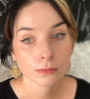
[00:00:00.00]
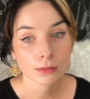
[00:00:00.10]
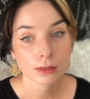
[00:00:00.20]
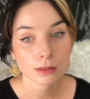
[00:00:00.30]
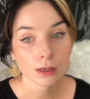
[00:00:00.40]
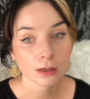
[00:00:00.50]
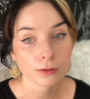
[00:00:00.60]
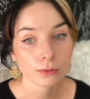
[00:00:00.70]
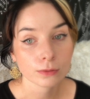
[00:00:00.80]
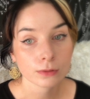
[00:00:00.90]

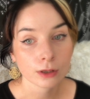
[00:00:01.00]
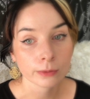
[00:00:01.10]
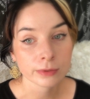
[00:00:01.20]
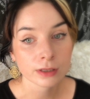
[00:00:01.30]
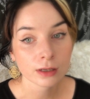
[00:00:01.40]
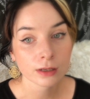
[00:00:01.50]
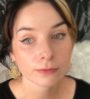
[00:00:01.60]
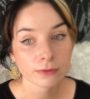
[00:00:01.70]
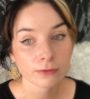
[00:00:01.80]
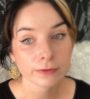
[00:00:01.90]
So, observe
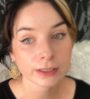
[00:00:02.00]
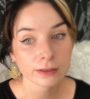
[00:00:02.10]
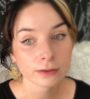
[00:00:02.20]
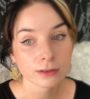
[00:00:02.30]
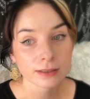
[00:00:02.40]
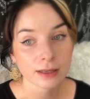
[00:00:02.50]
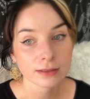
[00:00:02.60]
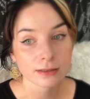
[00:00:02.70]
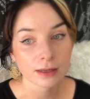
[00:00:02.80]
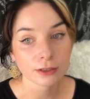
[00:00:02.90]
the physical
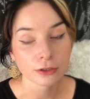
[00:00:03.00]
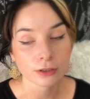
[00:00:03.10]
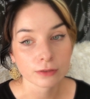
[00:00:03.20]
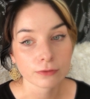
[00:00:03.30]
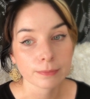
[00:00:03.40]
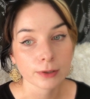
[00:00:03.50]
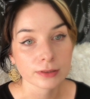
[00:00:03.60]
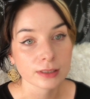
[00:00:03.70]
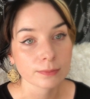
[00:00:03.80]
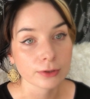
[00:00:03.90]
sensation of the
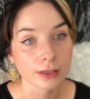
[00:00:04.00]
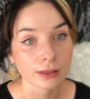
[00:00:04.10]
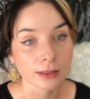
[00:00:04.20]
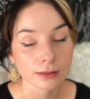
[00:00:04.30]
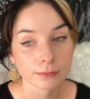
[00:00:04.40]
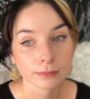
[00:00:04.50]
body breathing.